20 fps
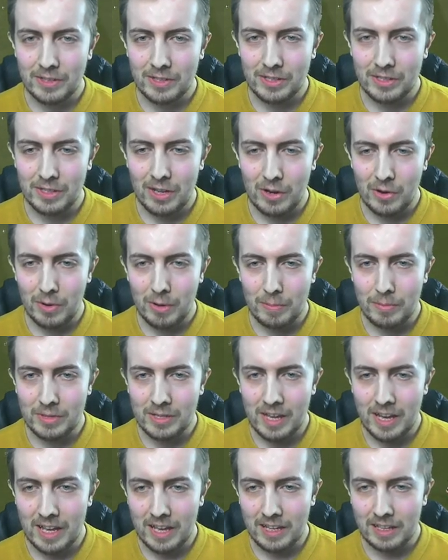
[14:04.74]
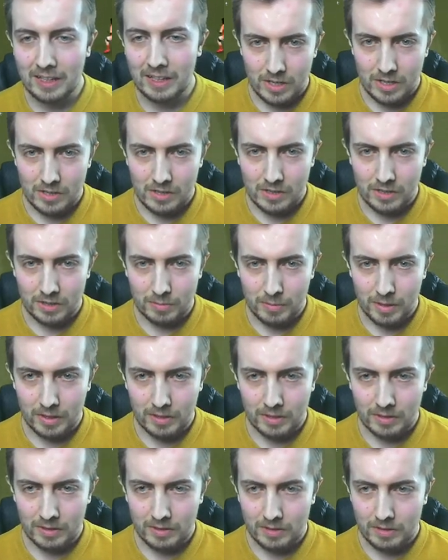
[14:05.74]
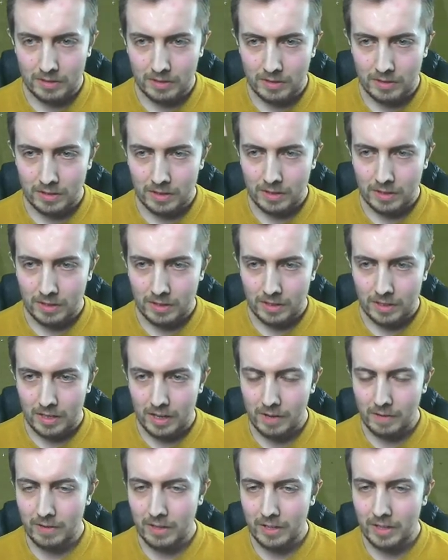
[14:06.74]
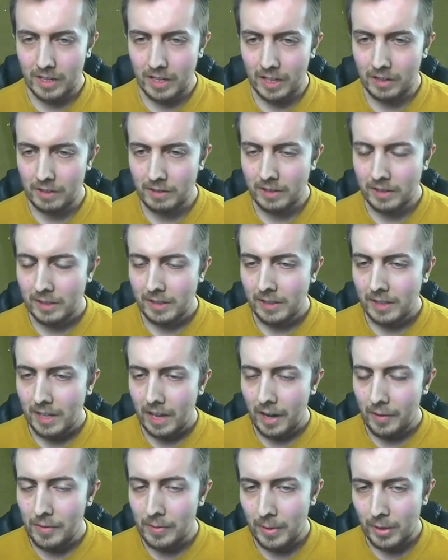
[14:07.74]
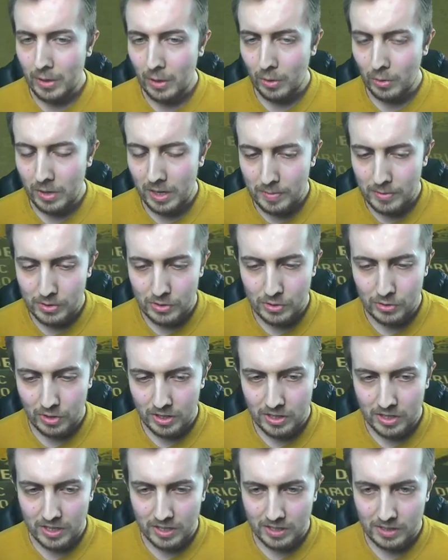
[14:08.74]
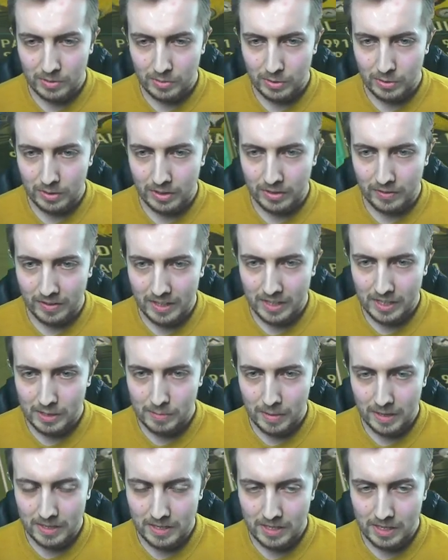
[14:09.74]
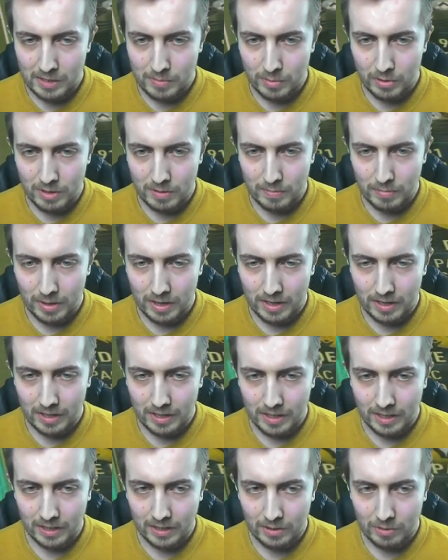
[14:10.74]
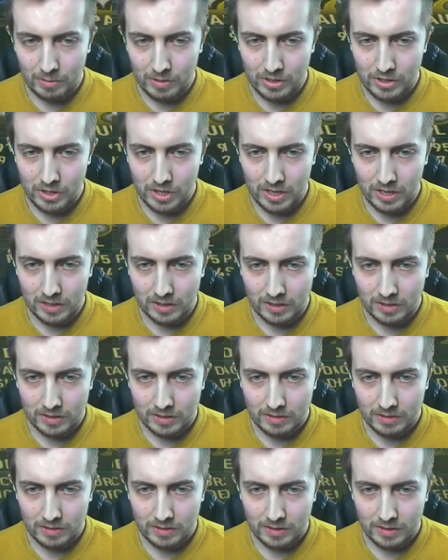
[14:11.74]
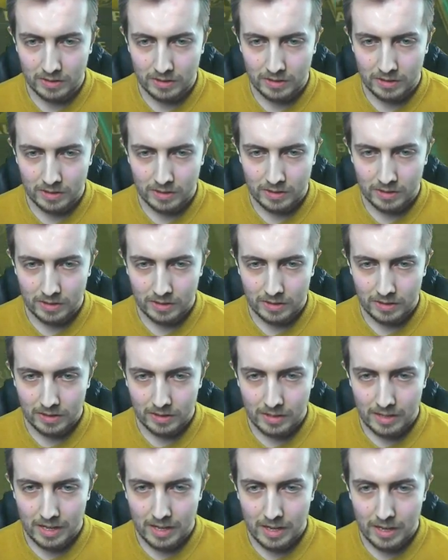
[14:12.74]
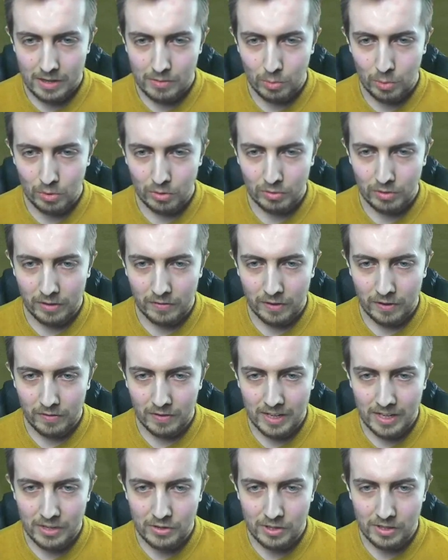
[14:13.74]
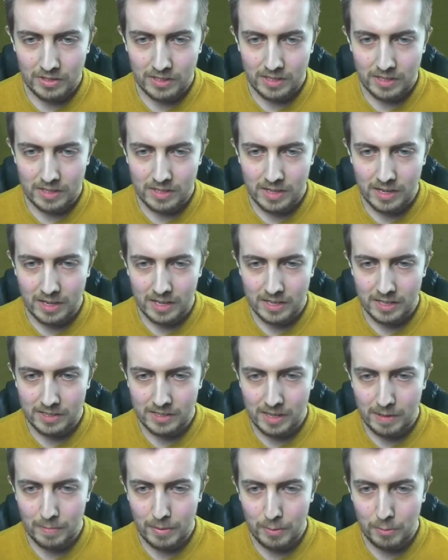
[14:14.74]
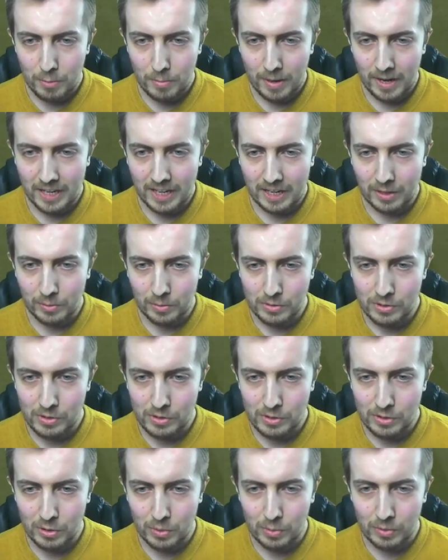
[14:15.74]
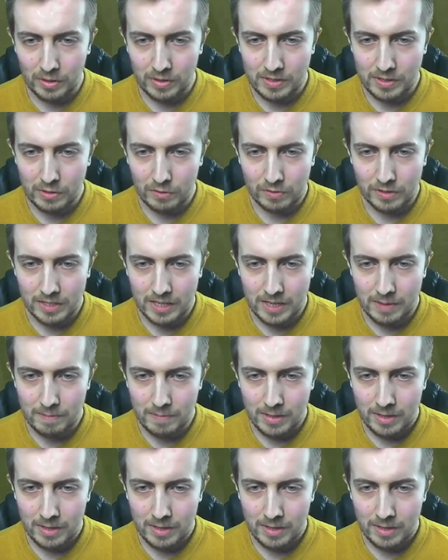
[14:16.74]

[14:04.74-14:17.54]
so upset. Jesus, man. Yeah, there you go. I mean, my goalkeeper's tragic, so what do I really expect at this point? But, like, holy shit. It's what I find really interesting is uh, seeing people panic once you score with the silver team.